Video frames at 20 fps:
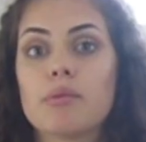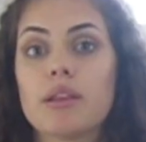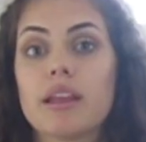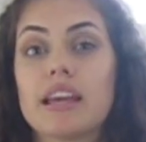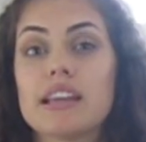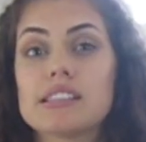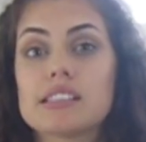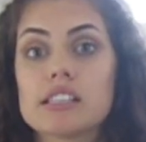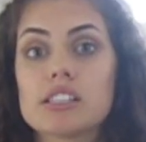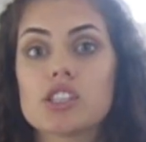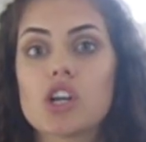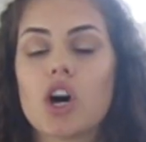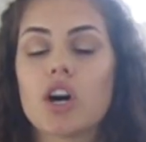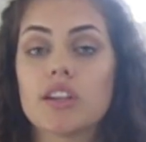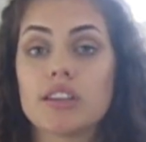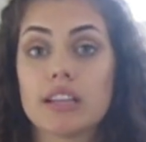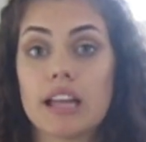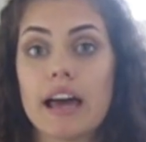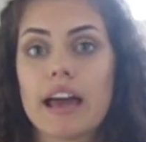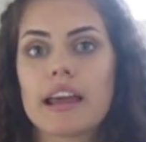places
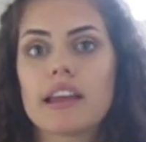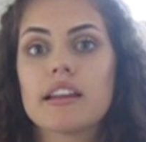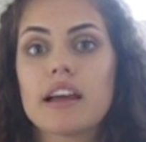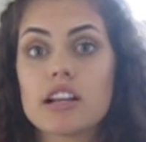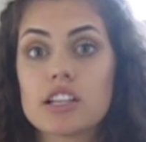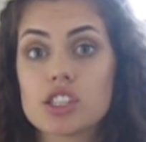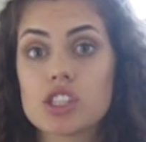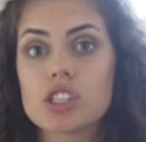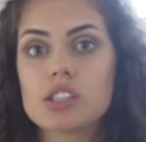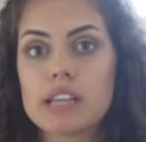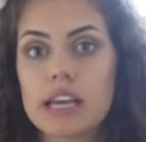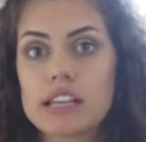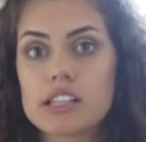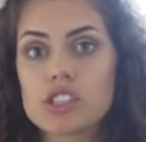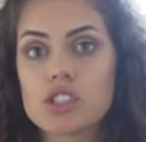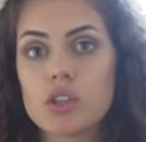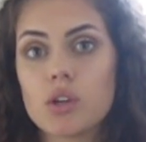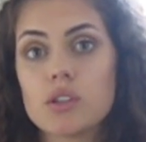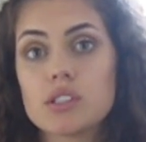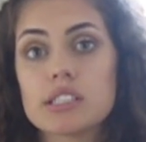online that take
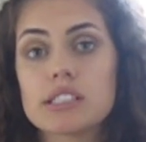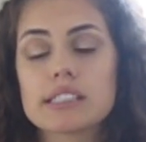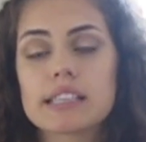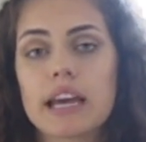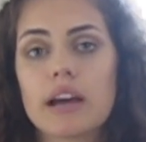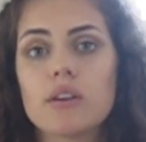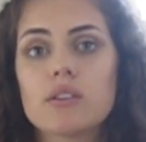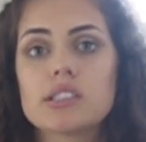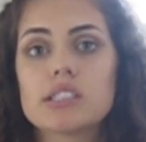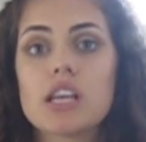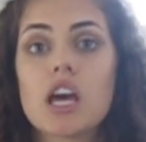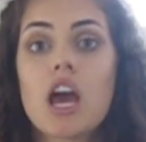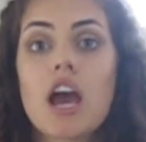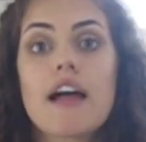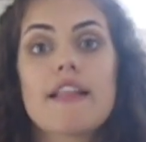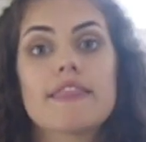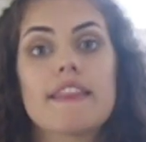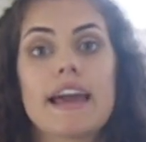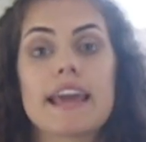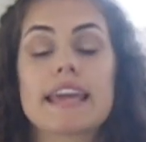student discounts,
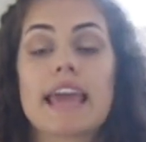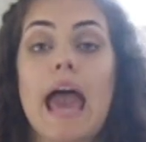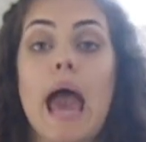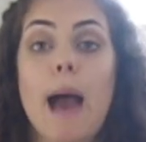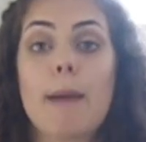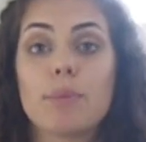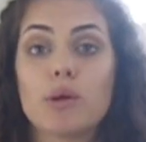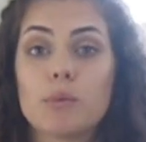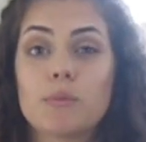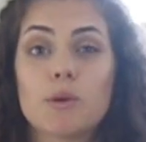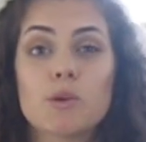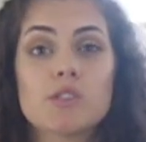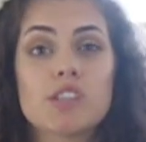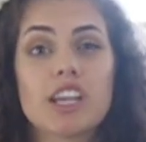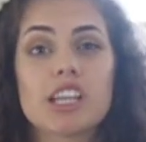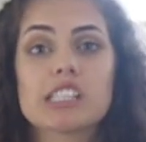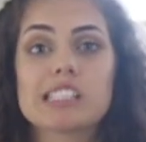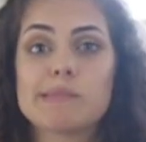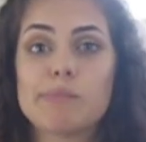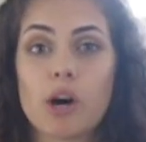like Apple
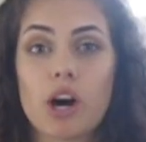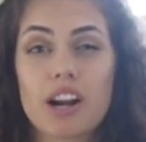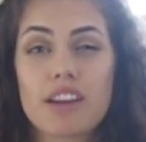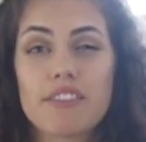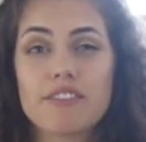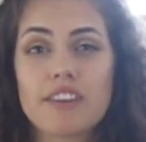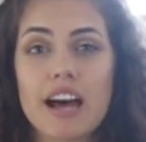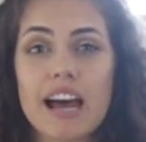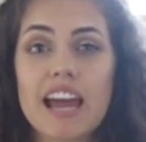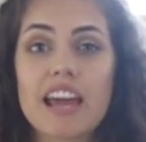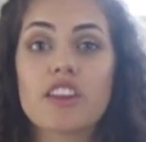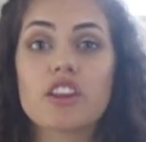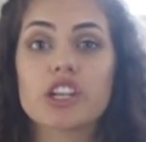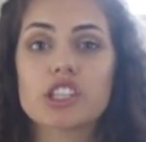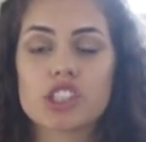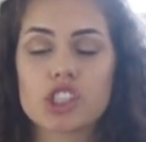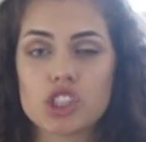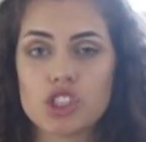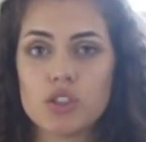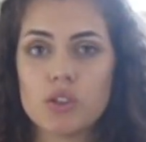Music, Spotify.
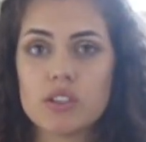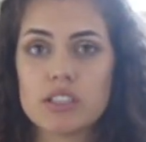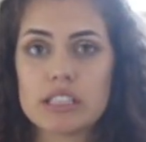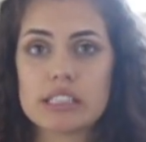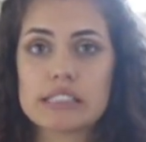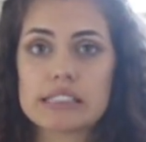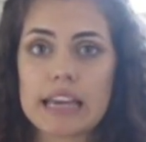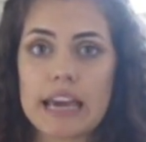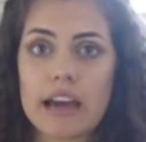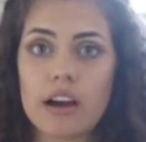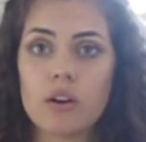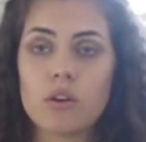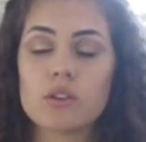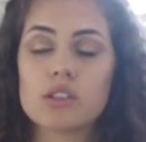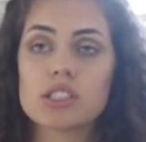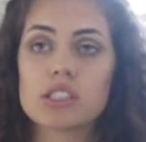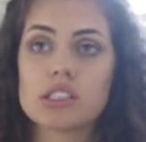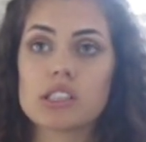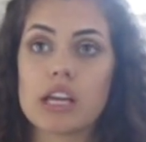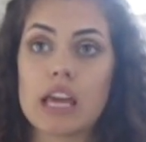There's a student
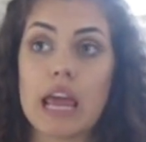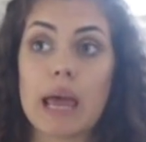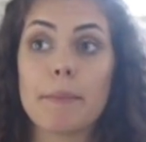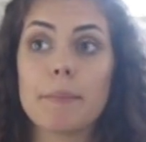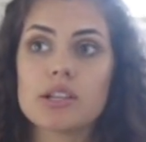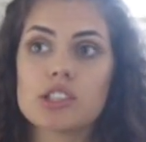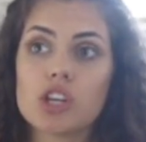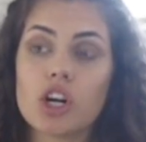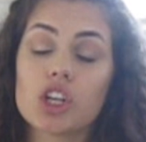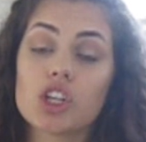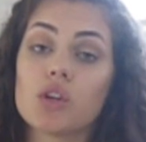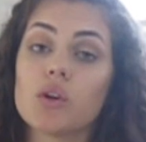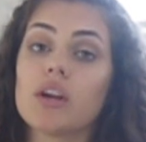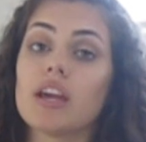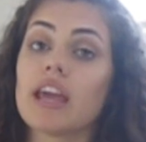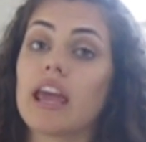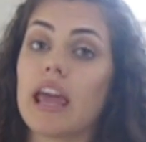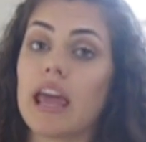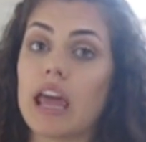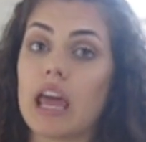discount. Amazon, you can
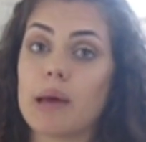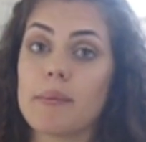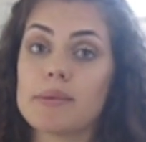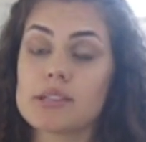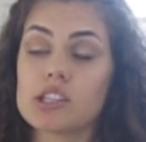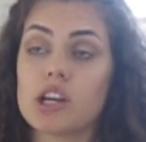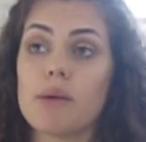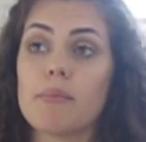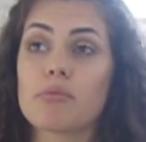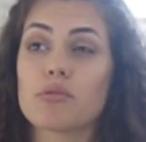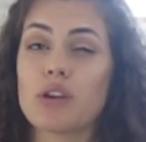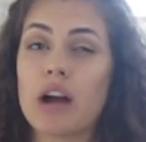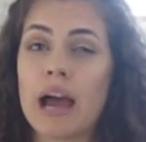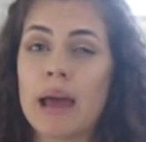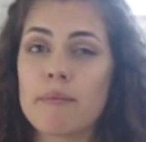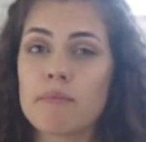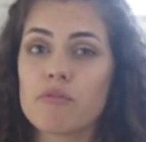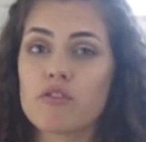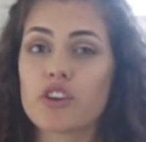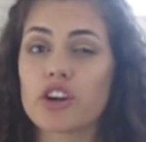get Amazon
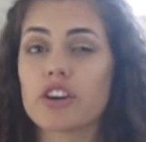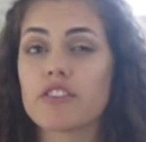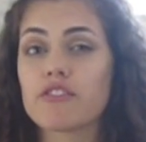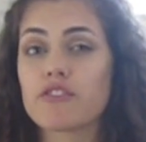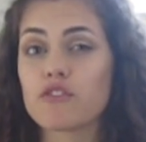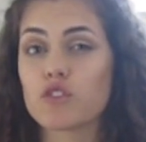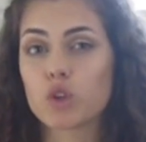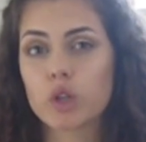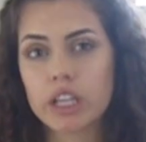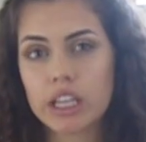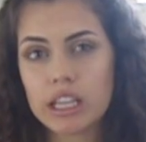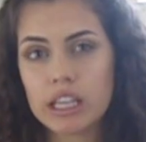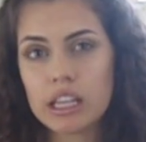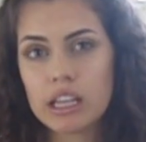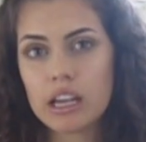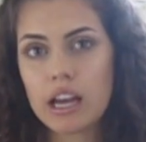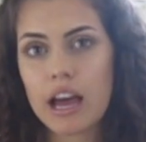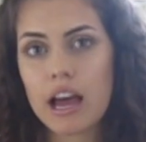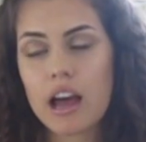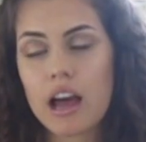Prime for
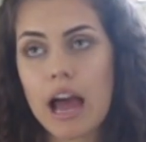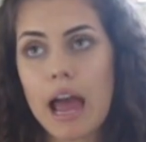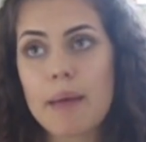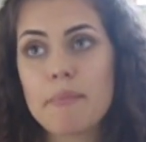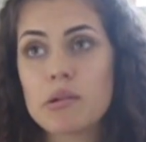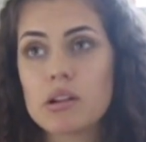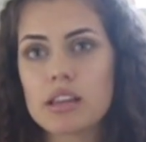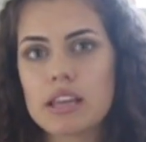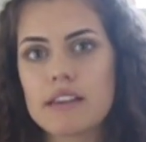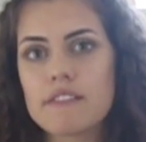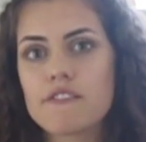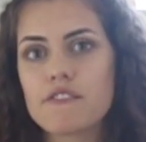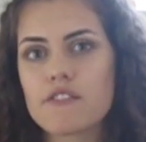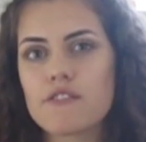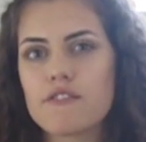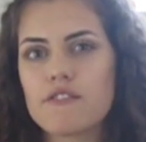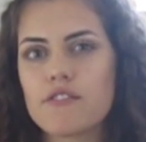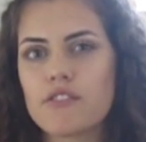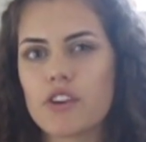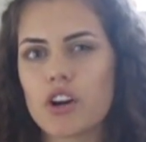free, I believe,
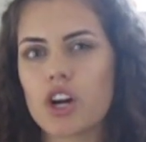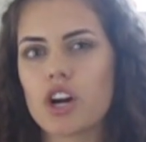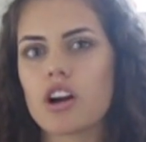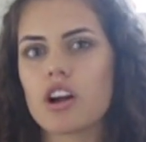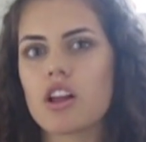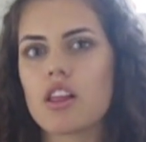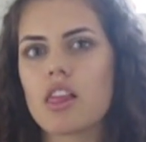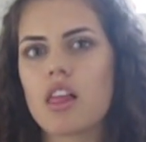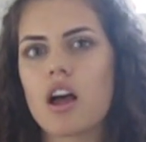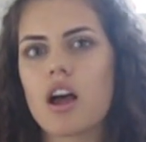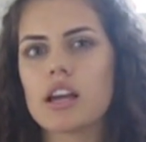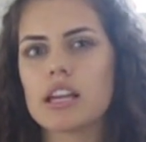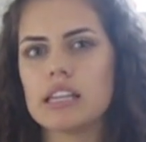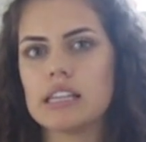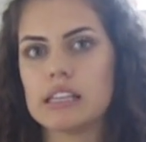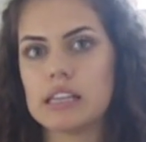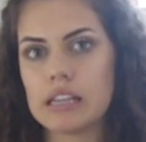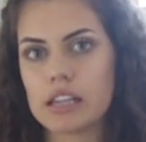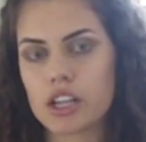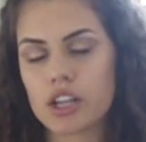for a
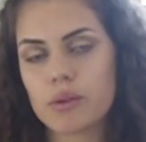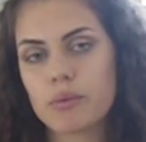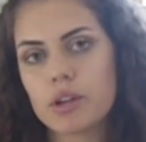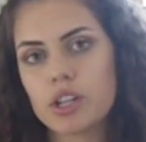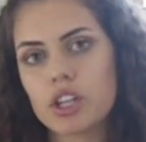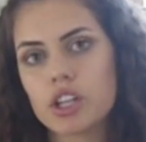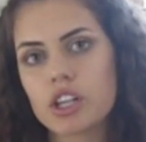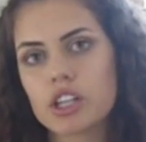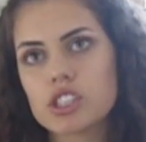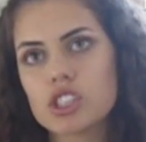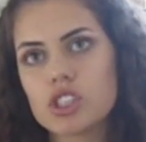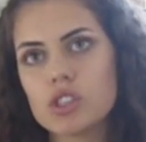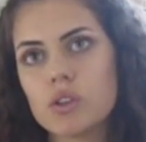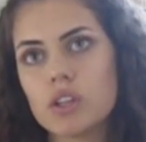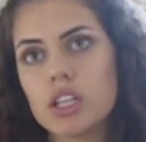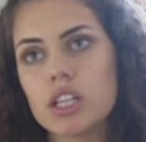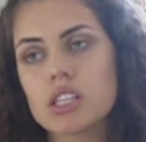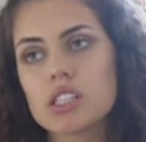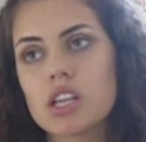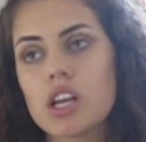year when you're a
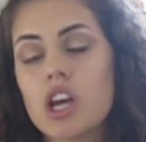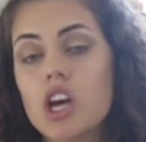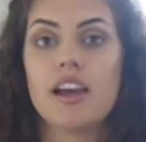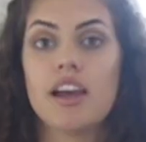student.